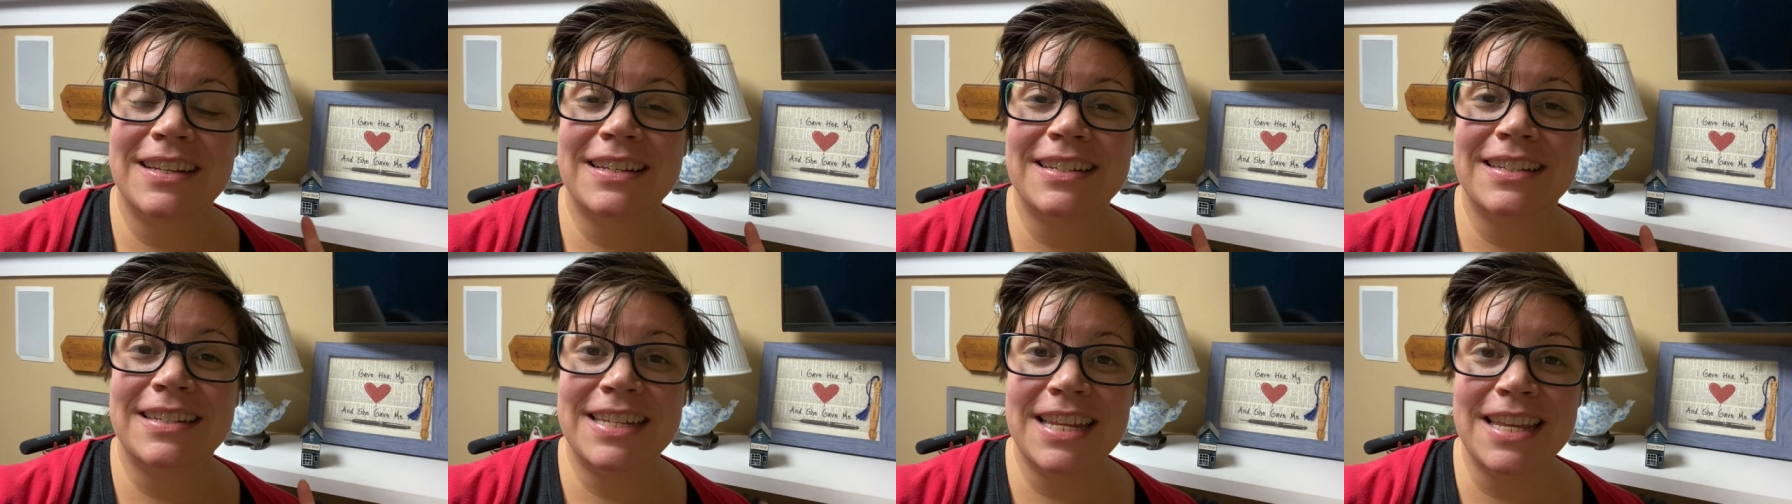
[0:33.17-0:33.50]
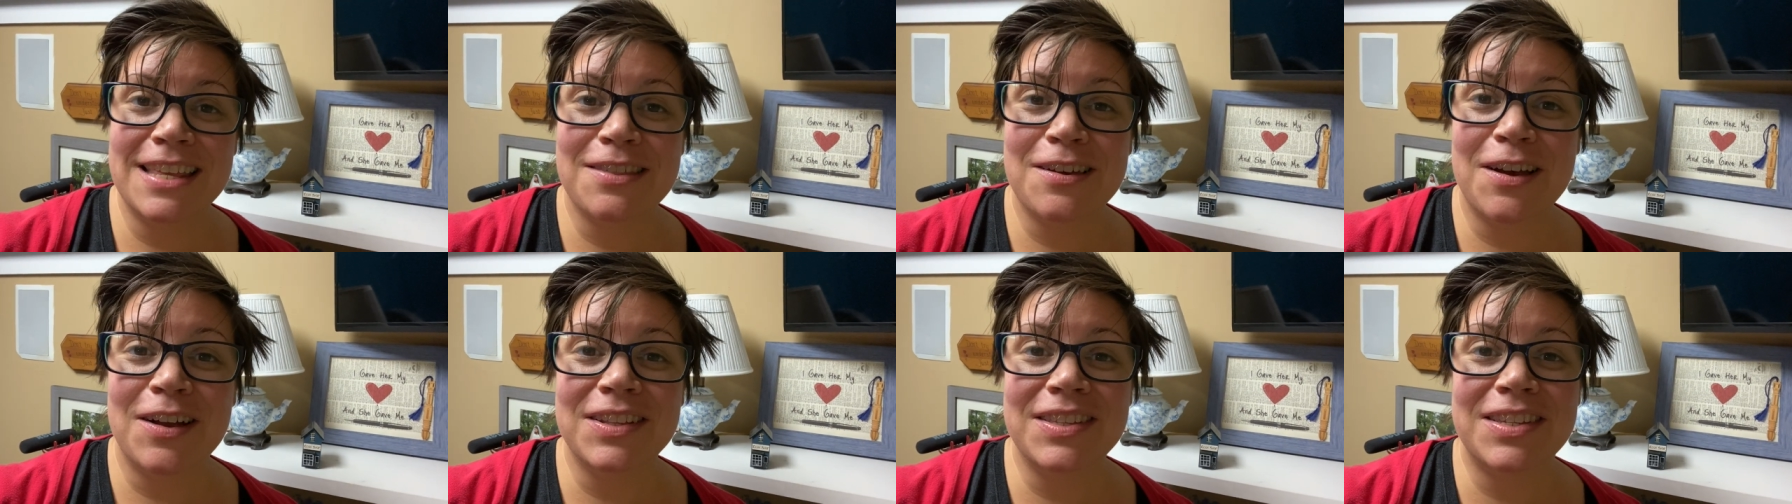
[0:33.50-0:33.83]
Tea
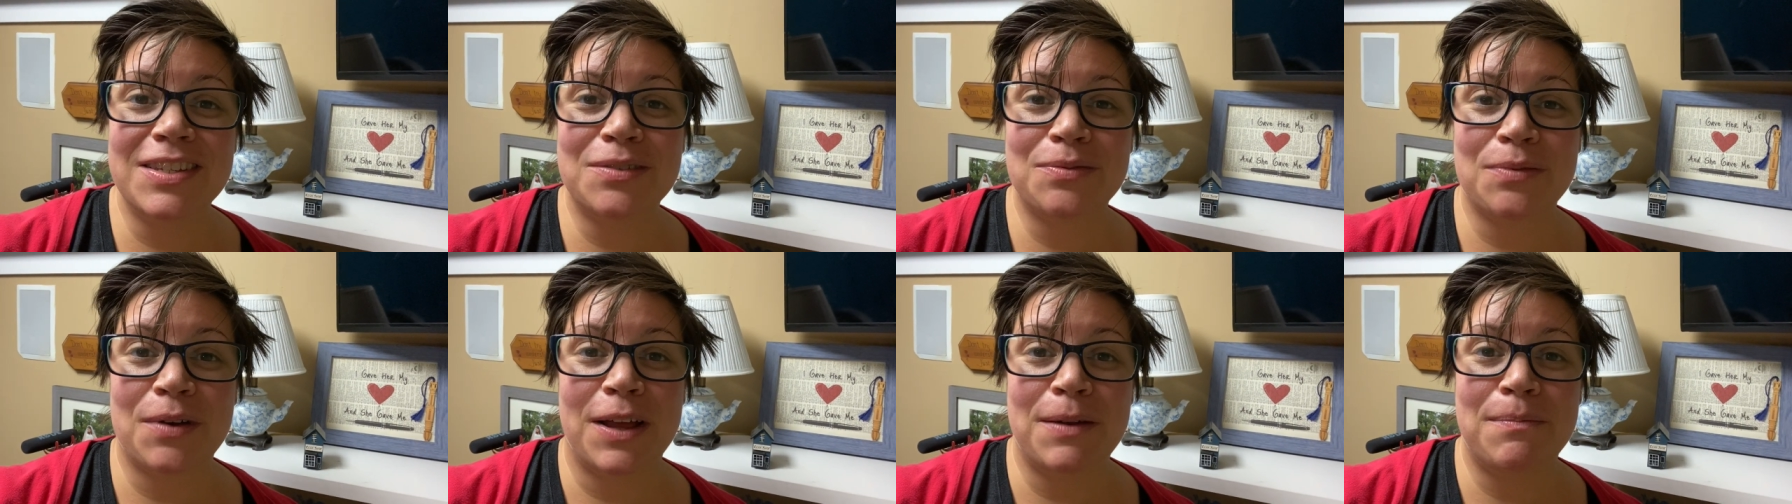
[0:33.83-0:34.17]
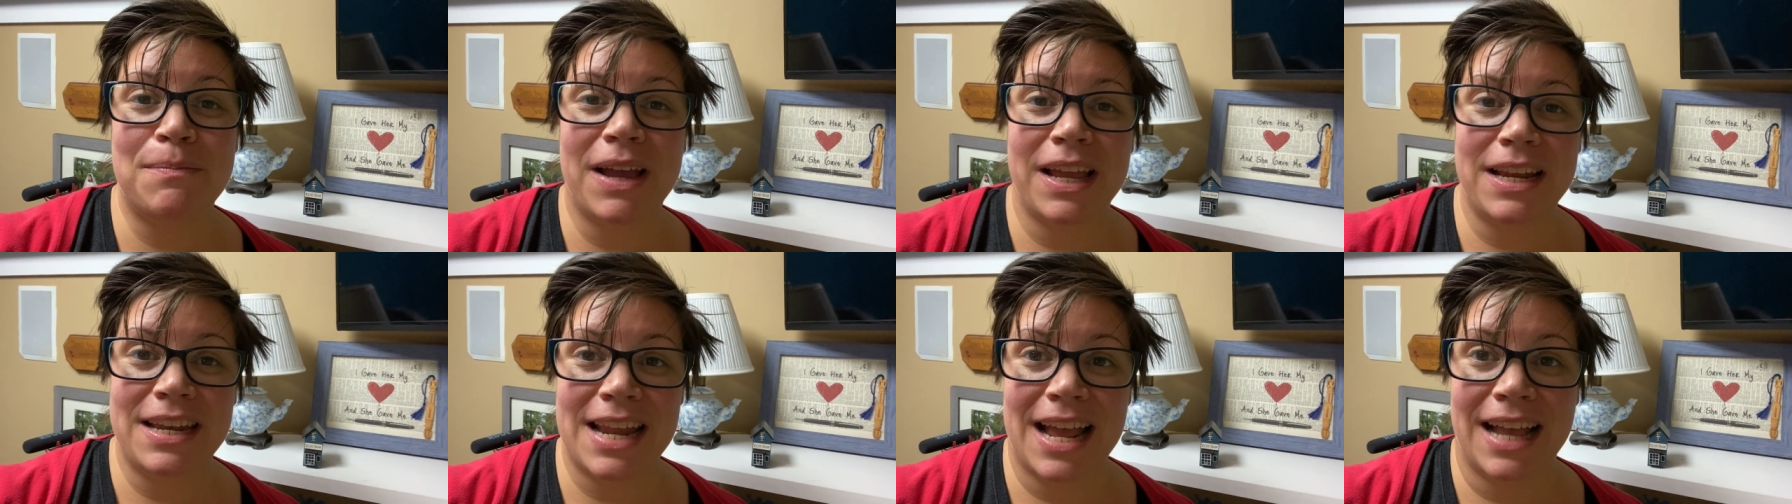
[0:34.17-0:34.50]
Thoughts is run
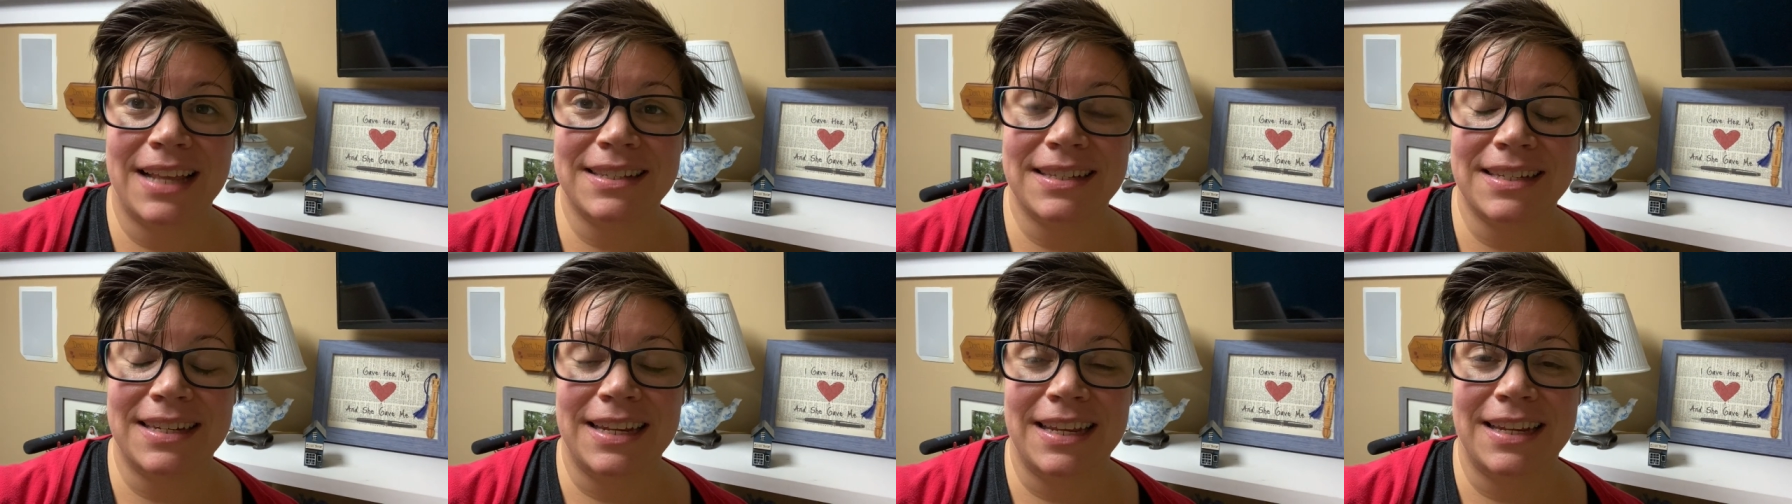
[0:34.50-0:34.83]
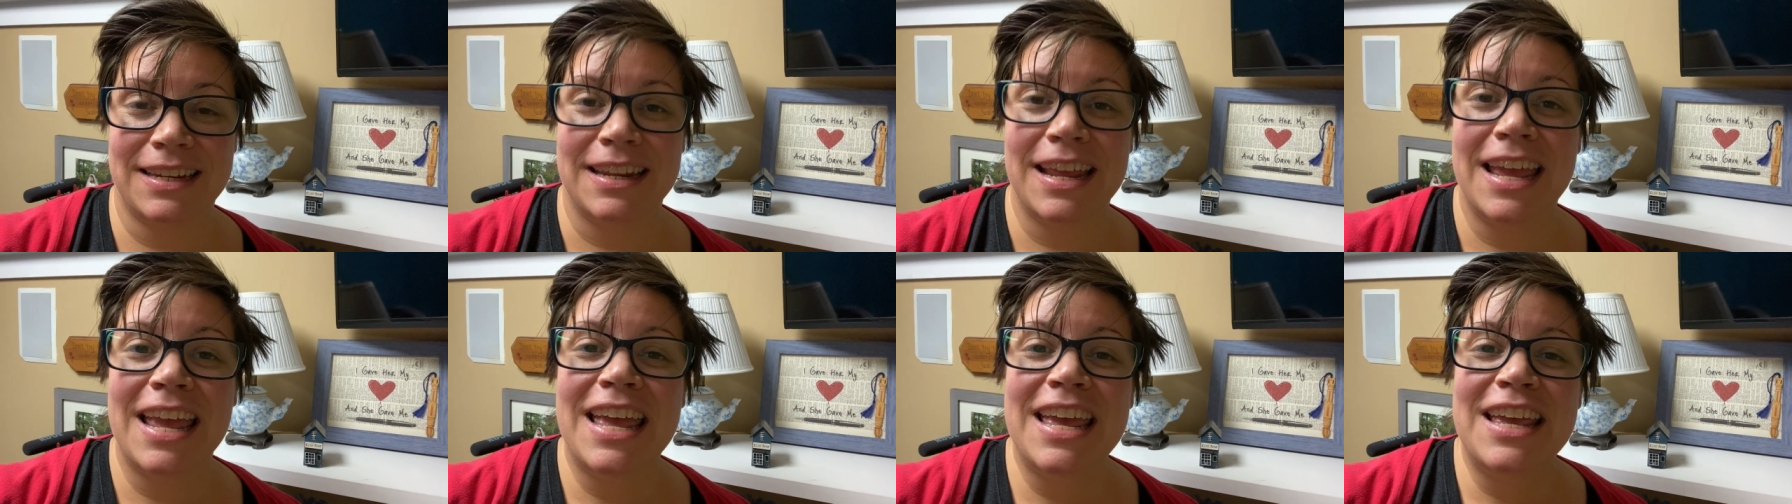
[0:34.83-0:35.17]
by Nazanin.